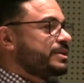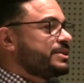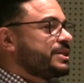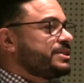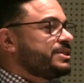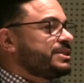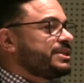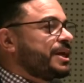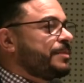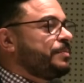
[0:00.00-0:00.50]

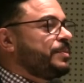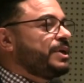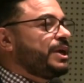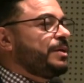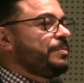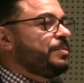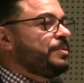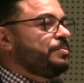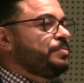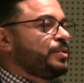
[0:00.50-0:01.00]
to stepping
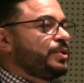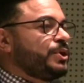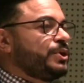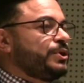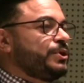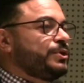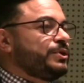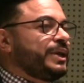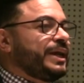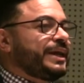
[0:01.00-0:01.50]
up and putting
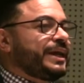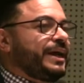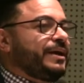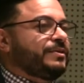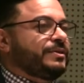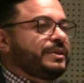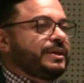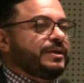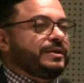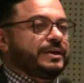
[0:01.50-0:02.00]
your neck
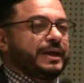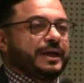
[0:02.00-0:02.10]
out there.